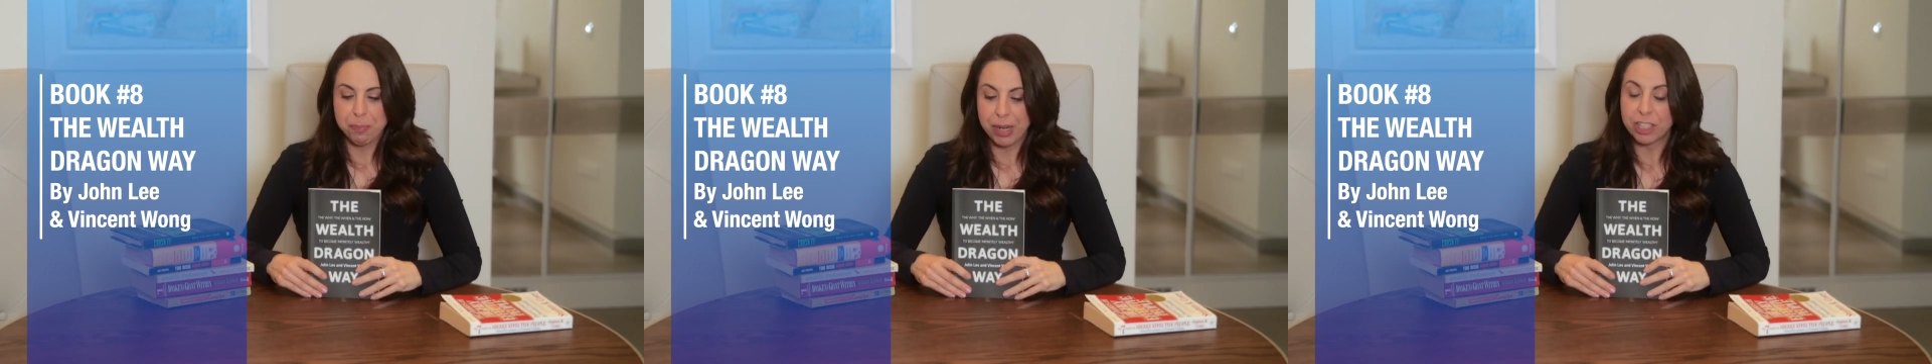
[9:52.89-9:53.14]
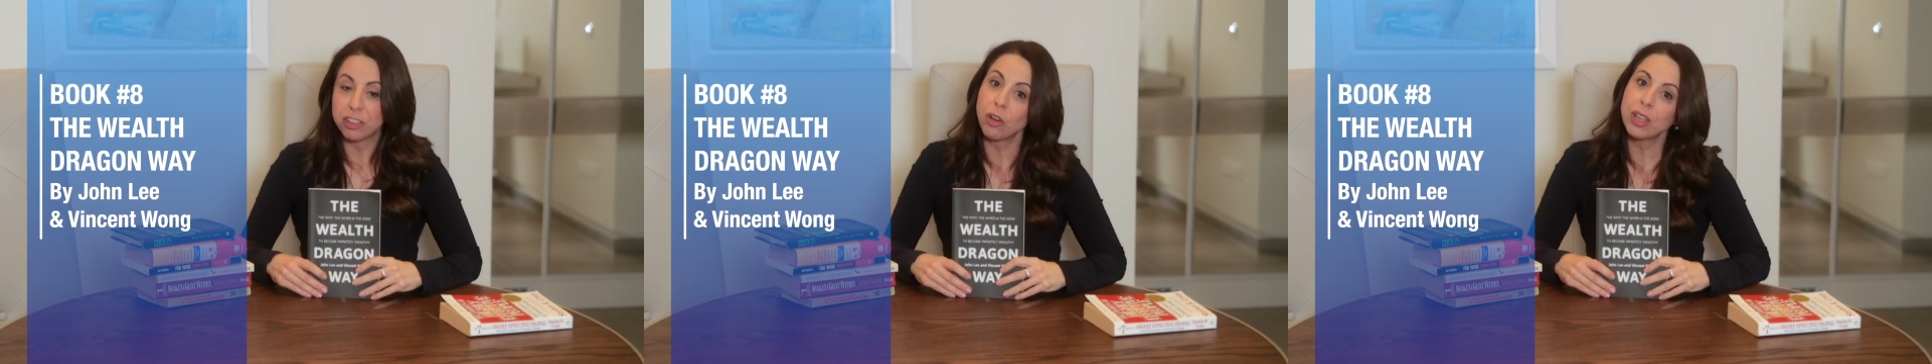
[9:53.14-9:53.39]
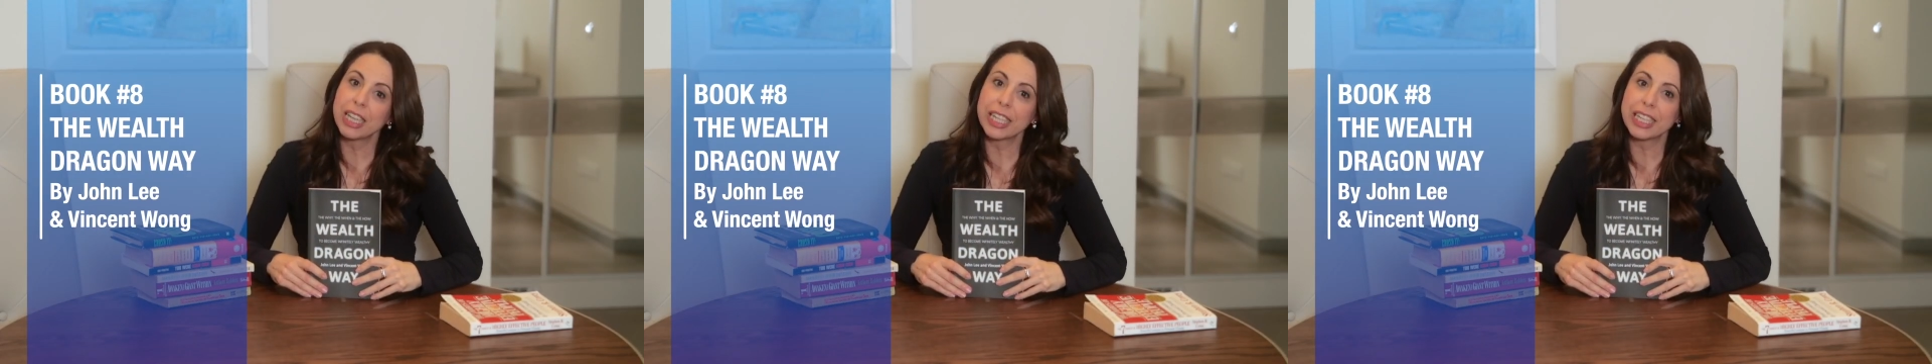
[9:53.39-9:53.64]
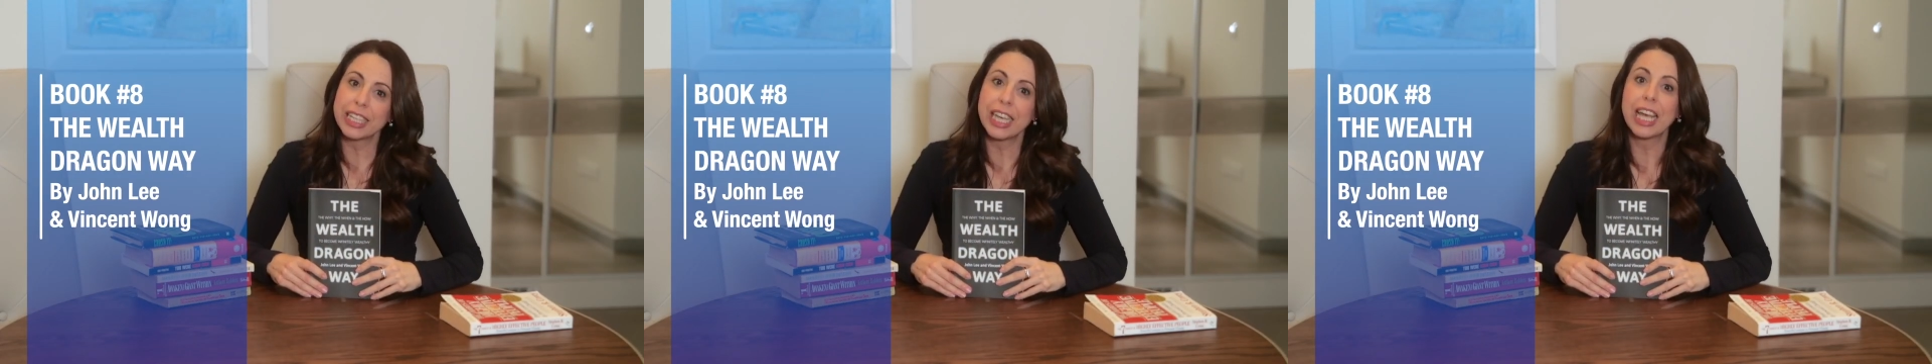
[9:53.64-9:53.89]
by John
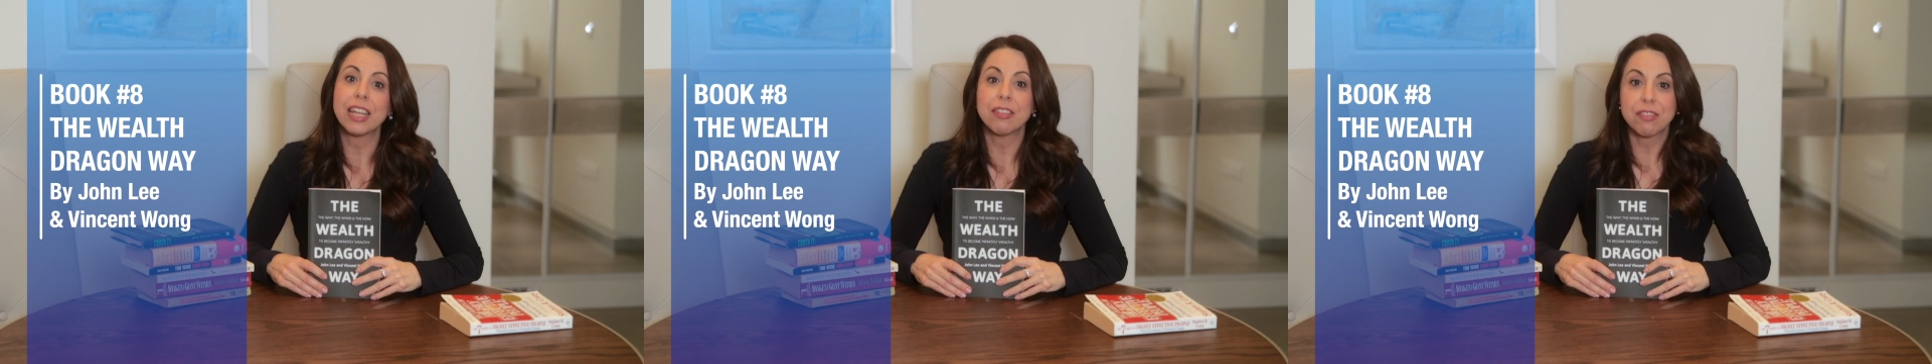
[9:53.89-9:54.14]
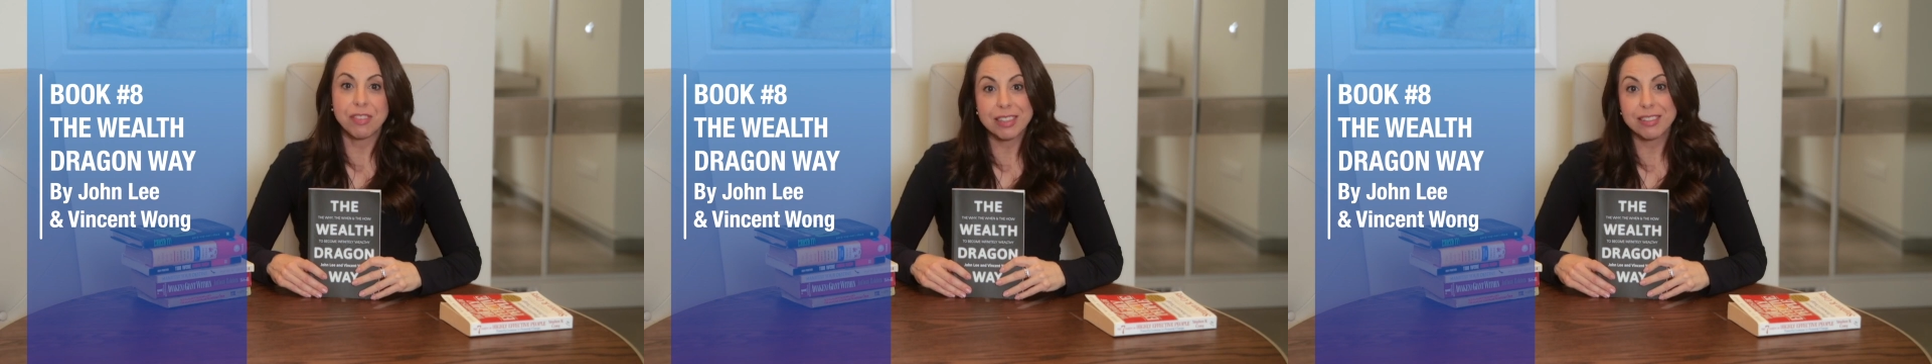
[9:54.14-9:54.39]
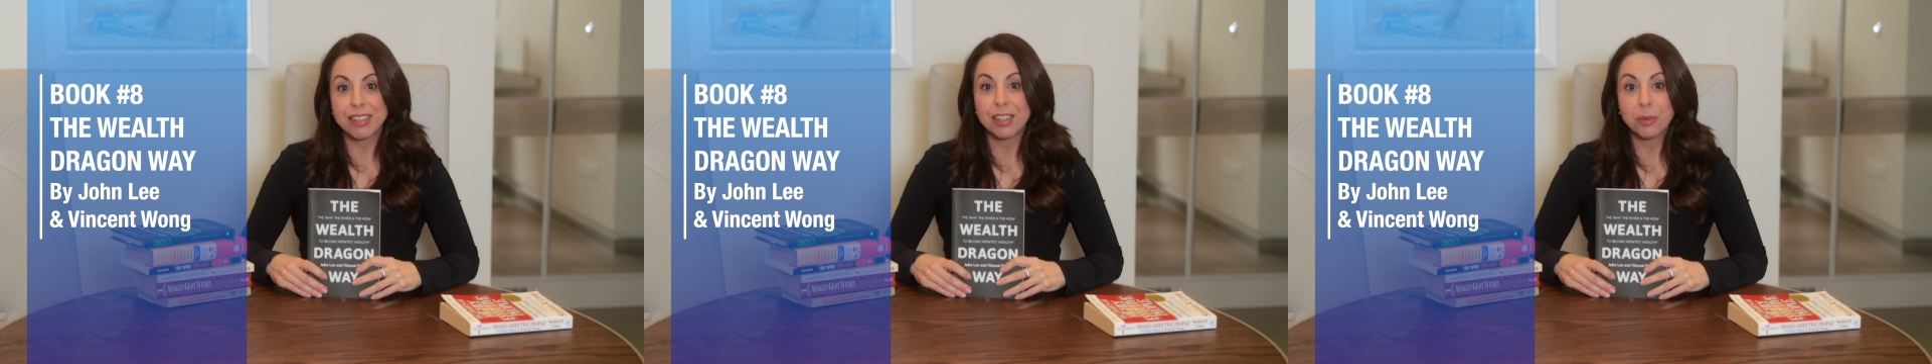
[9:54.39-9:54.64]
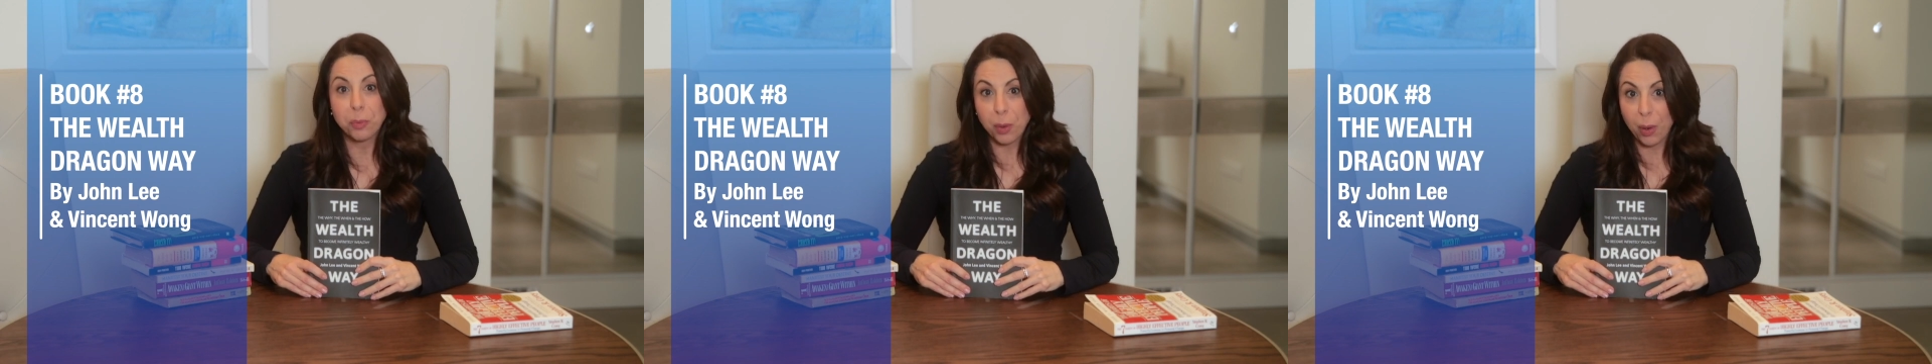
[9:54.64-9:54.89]
Lee and
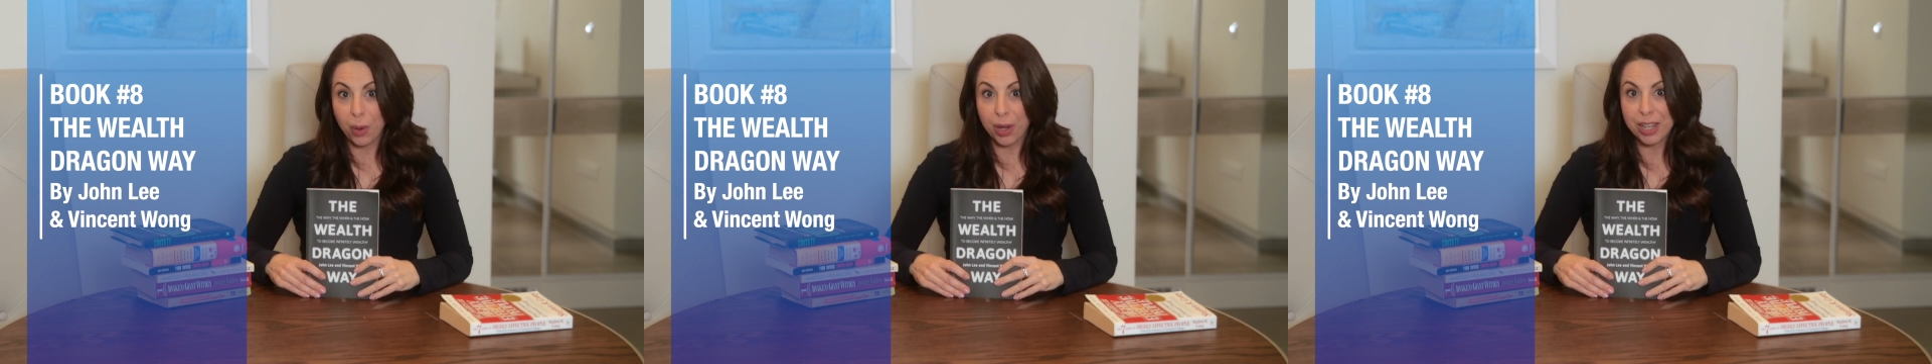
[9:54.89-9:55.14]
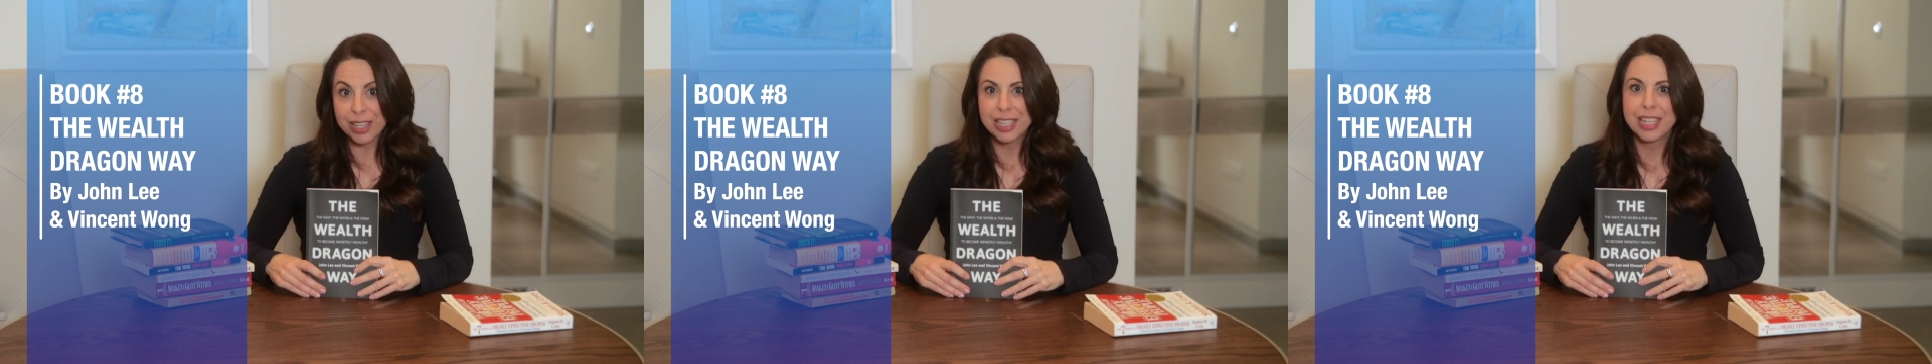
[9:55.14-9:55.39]
Vincent Wong.